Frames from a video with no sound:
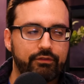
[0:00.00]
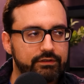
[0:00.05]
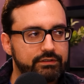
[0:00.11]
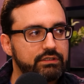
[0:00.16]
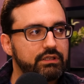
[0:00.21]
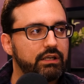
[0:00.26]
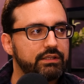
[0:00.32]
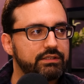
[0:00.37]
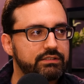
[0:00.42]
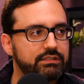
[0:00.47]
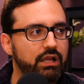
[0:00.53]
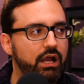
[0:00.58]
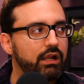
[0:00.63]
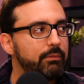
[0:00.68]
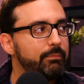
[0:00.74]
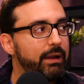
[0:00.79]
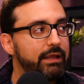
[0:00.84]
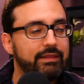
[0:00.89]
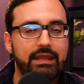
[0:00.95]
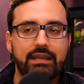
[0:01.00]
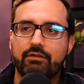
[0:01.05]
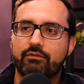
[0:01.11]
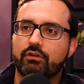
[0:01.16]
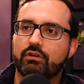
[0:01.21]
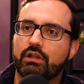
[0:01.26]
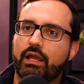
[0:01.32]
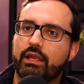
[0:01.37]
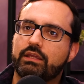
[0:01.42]
This is going to suck. By the end of
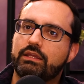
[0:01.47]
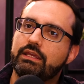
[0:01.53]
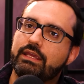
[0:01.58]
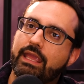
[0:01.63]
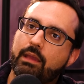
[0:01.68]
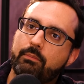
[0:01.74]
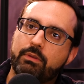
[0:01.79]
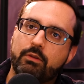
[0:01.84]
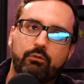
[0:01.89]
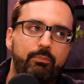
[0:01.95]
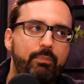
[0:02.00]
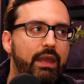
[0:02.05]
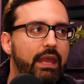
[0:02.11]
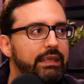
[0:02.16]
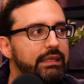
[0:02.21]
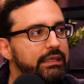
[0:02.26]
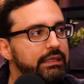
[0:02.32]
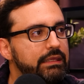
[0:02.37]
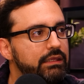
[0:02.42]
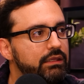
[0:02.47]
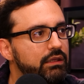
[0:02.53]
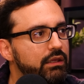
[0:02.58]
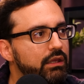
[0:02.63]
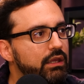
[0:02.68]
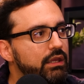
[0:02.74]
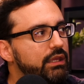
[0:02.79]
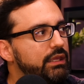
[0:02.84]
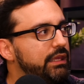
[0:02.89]
it, you're like, he can't be with Peggy.
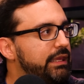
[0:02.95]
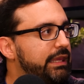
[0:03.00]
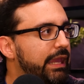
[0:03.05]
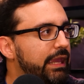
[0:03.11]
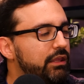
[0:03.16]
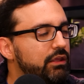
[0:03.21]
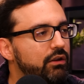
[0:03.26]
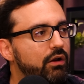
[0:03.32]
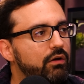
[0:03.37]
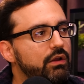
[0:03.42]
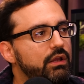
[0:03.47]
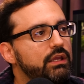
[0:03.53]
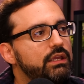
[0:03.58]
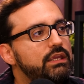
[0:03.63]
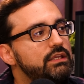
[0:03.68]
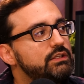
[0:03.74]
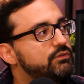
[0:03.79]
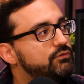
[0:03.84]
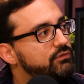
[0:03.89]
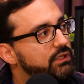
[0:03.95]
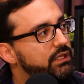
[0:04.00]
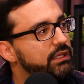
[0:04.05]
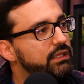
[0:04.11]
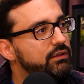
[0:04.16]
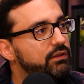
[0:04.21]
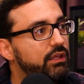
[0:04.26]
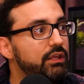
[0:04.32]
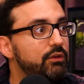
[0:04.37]
He can't,
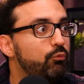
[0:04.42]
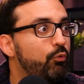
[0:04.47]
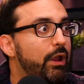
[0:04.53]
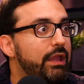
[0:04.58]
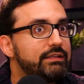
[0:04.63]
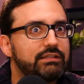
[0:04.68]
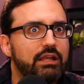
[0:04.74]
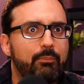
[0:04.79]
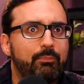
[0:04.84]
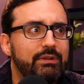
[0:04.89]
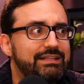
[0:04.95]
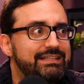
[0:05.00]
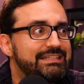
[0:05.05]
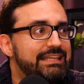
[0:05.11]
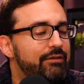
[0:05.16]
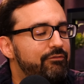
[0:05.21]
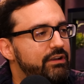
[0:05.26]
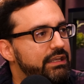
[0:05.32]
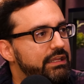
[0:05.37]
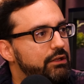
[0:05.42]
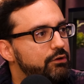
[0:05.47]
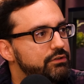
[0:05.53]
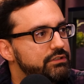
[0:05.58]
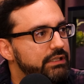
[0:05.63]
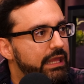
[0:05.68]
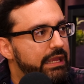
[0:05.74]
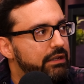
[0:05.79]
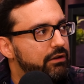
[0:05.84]
he wakes up at 70
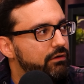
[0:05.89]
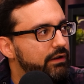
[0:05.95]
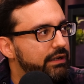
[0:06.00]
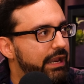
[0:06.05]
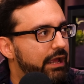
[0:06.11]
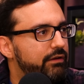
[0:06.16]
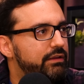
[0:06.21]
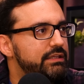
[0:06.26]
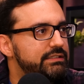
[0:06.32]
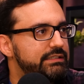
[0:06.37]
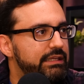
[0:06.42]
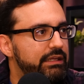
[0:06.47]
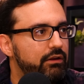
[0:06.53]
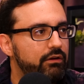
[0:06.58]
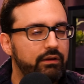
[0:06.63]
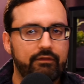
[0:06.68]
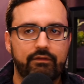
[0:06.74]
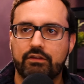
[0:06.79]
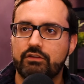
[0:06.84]
years later and now he's here. And